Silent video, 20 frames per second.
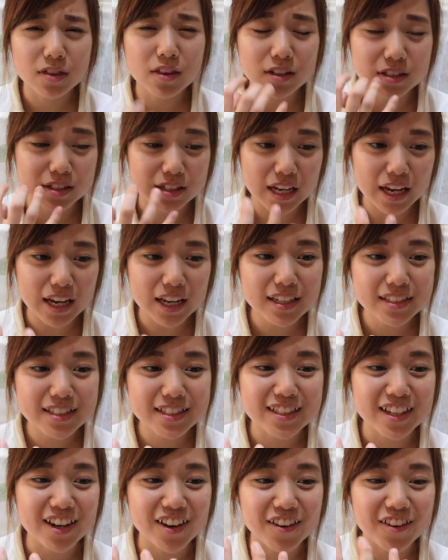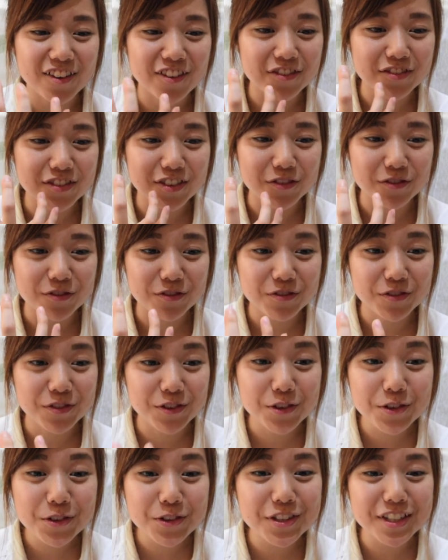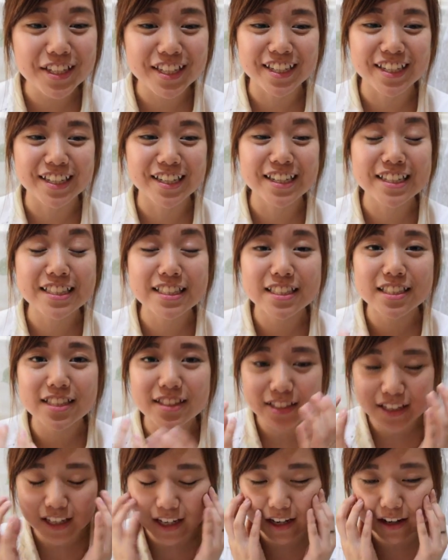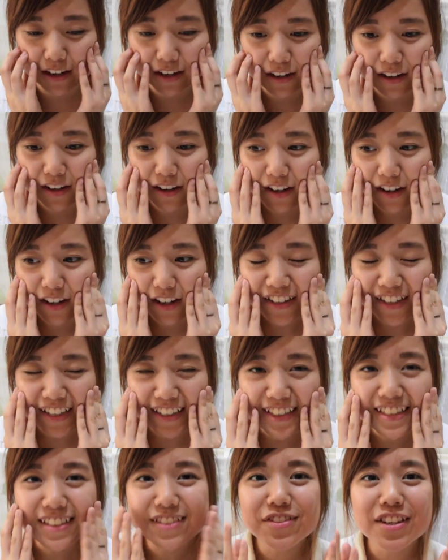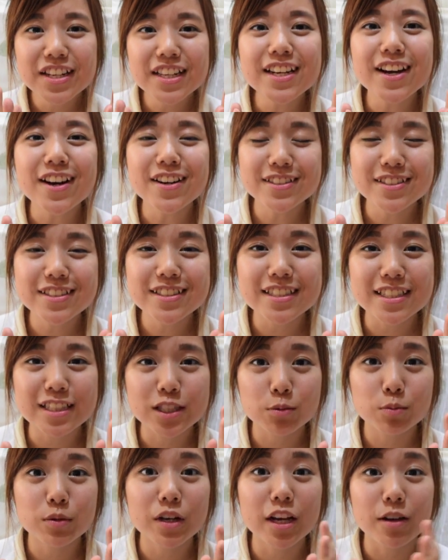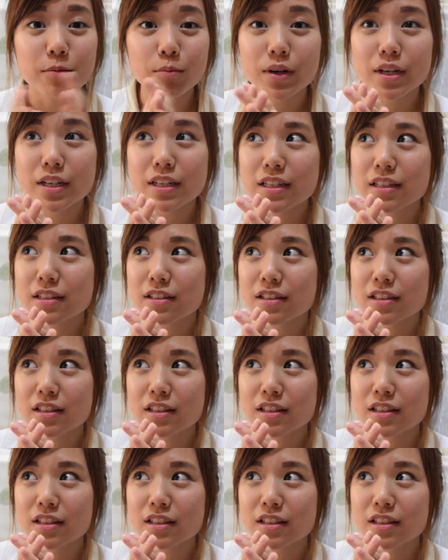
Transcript: The taste of the food here, it's just like, it's really hard to explain, but